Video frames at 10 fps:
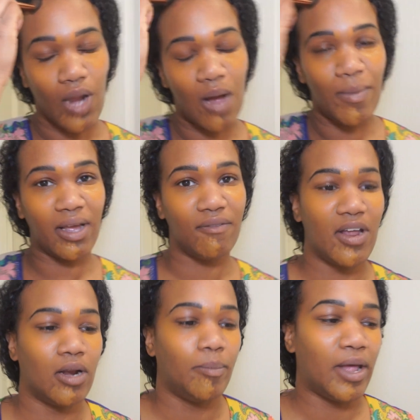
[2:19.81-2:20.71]
I might could
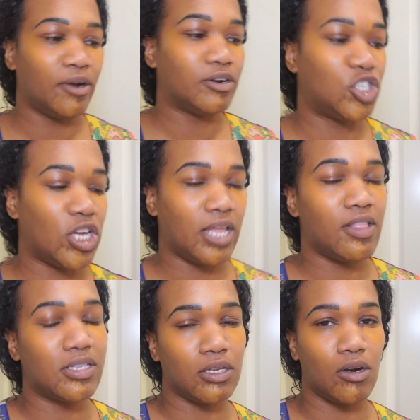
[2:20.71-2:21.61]
find a better shade
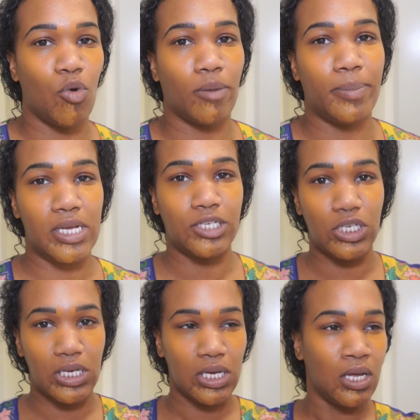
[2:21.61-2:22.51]
that's a little more
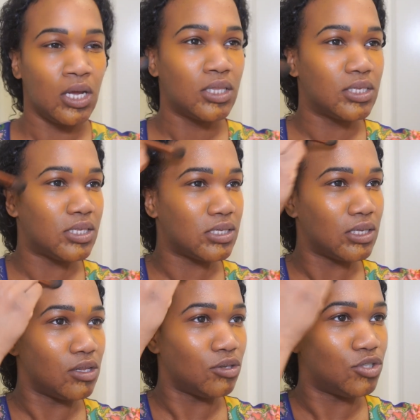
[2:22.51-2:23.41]
peachy. This is a
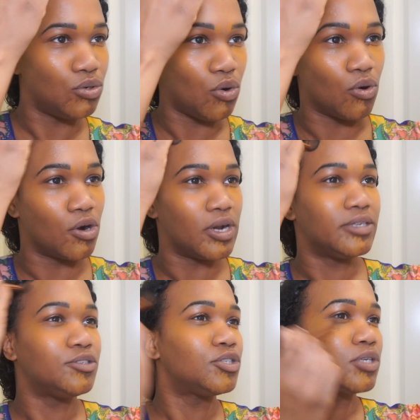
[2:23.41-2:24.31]
little too
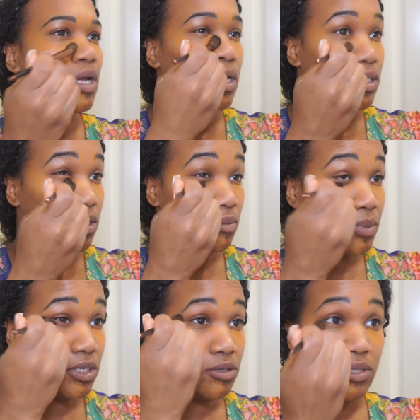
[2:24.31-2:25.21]
orange to
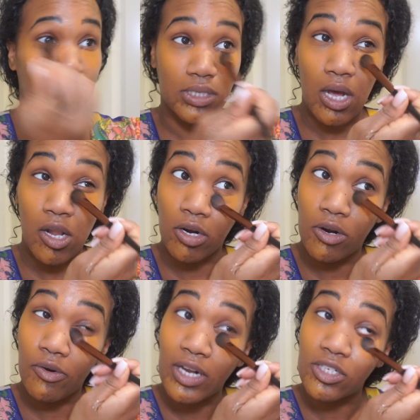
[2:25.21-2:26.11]
be used as a color
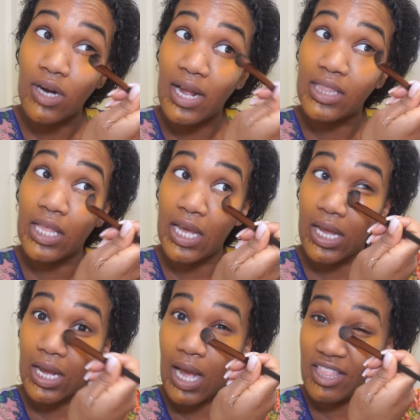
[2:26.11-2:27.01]
corrector, I
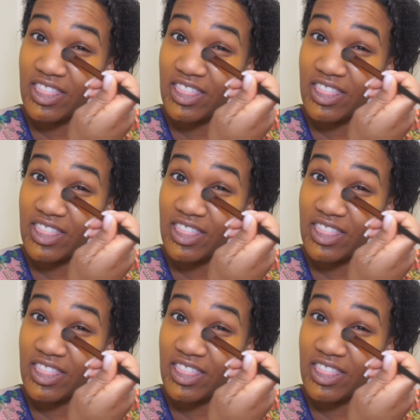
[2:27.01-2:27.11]
think.